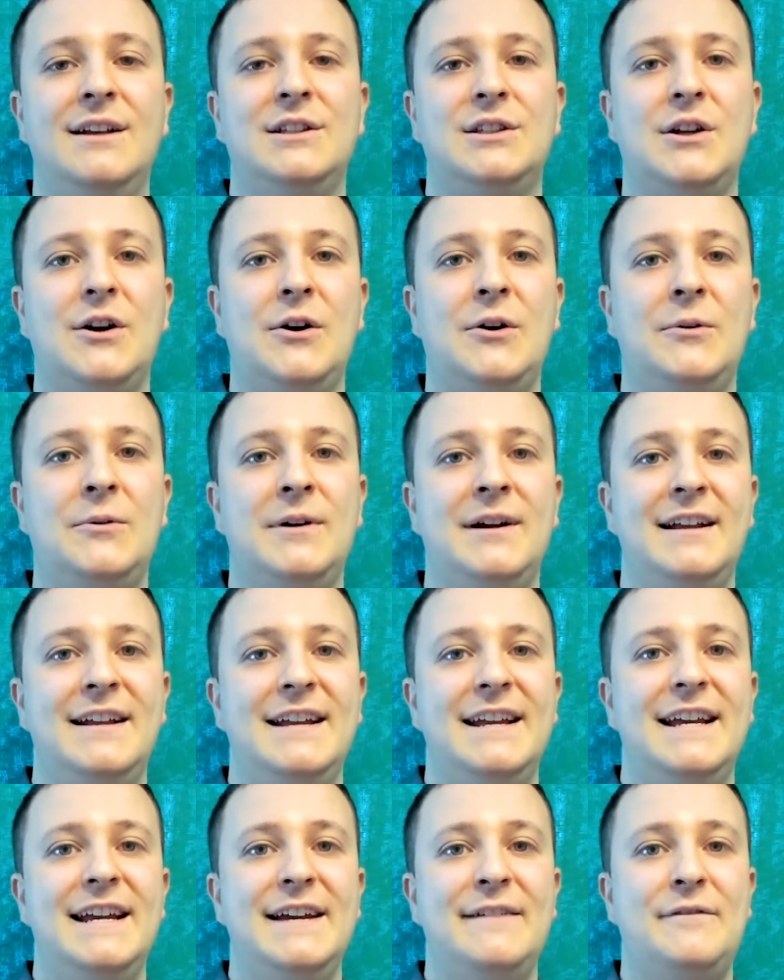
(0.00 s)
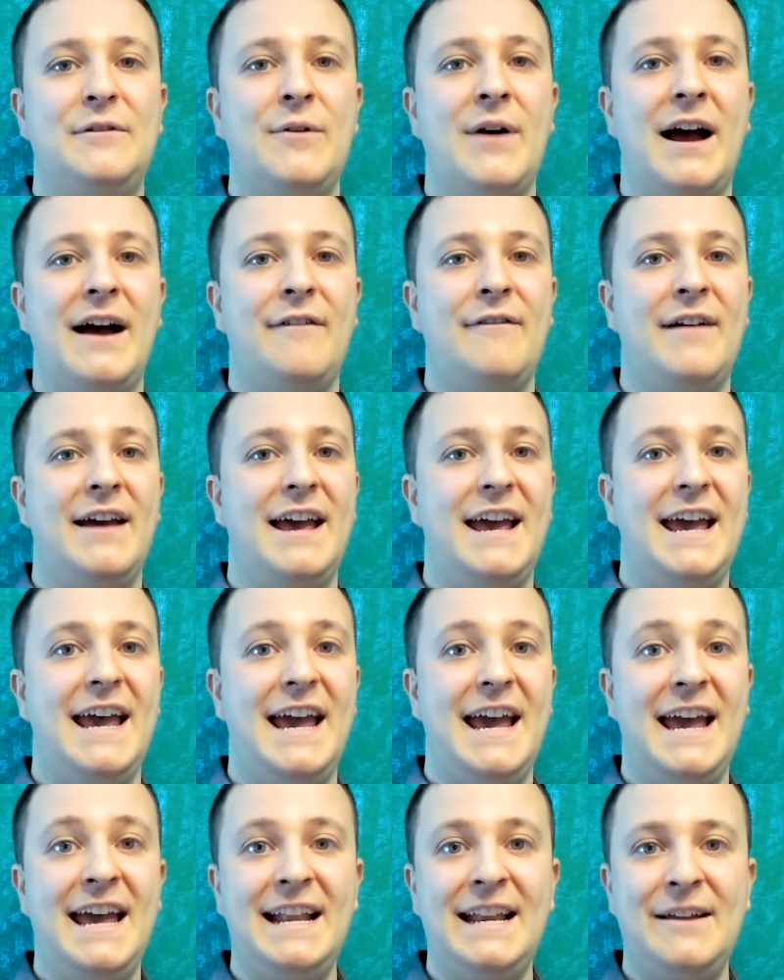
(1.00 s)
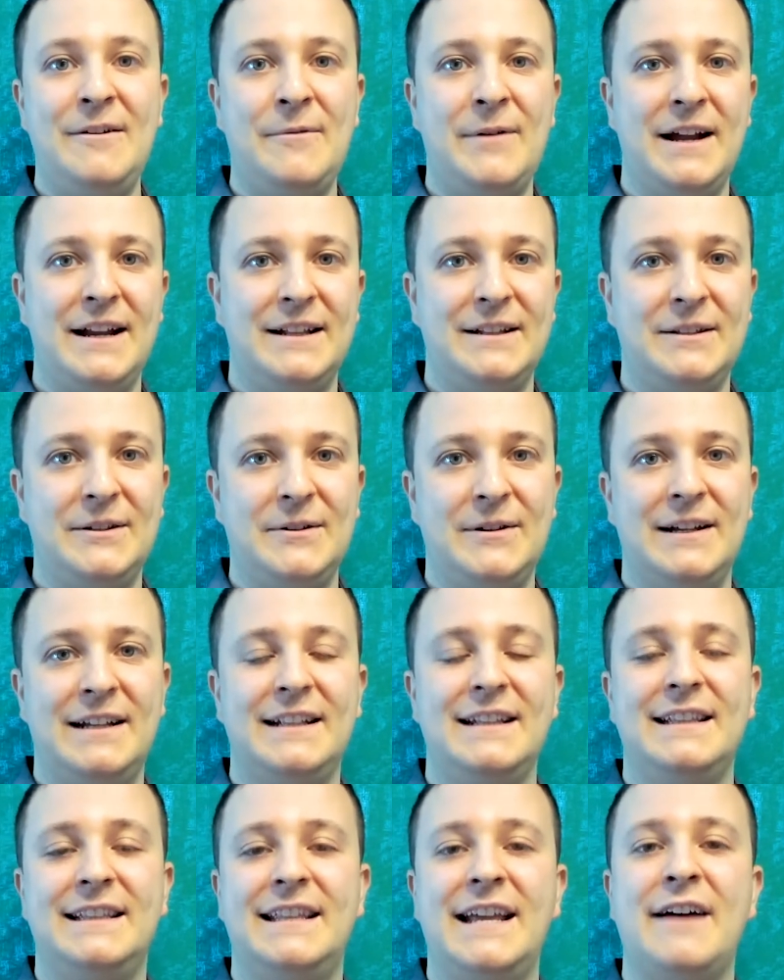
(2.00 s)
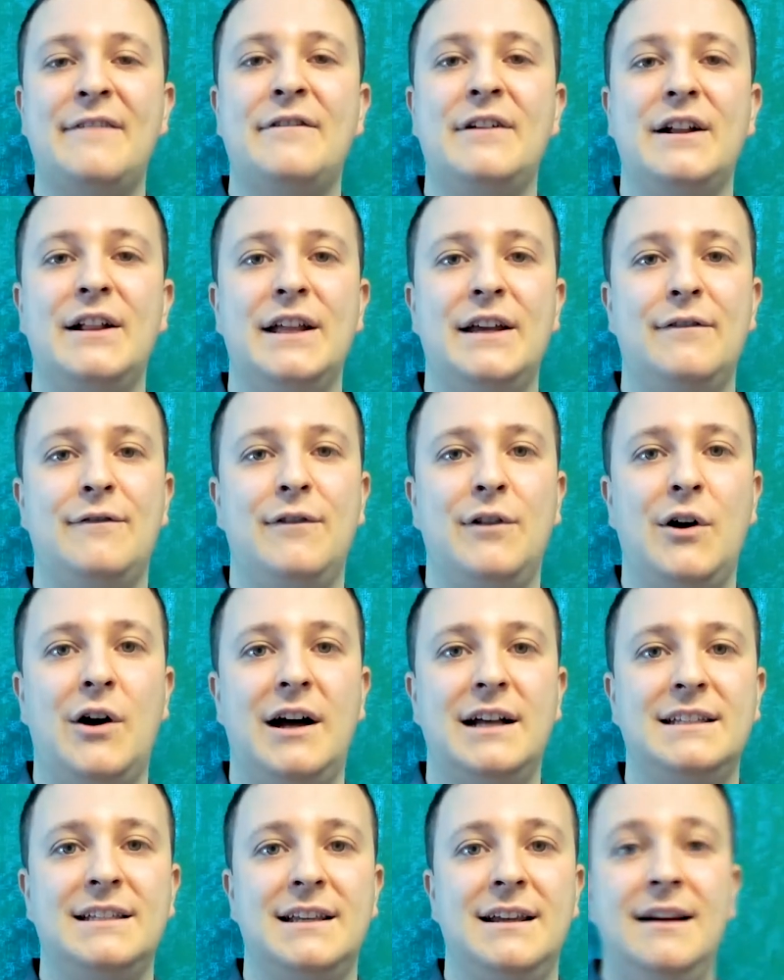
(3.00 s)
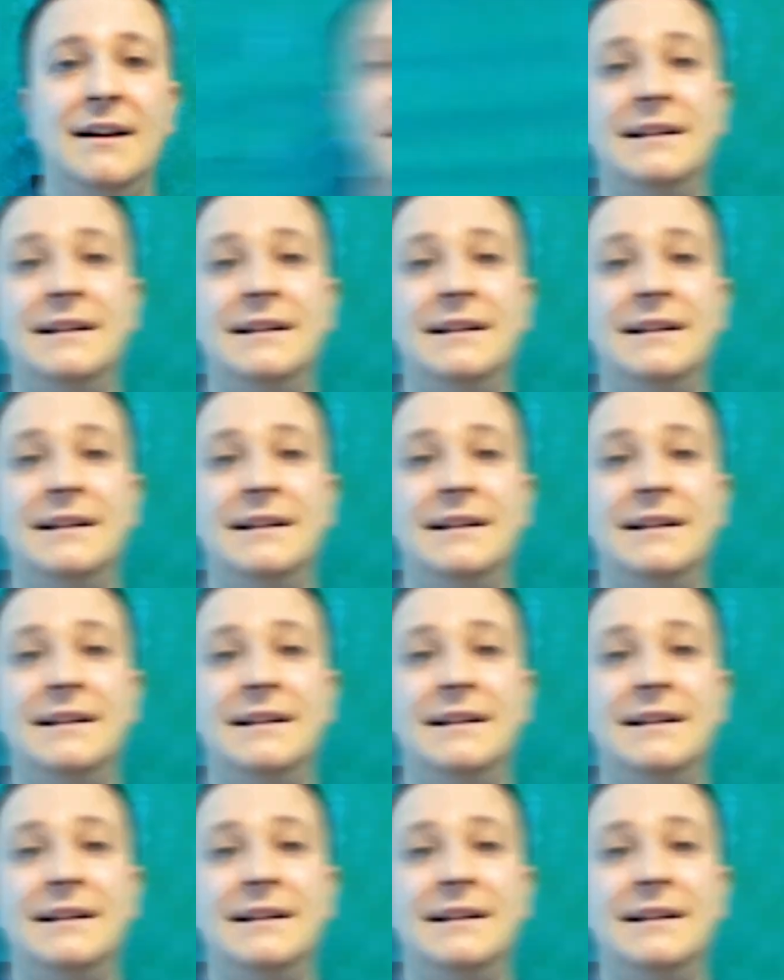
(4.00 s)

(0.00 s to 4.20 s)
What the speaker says: So if you have any way to do it, definitely floss.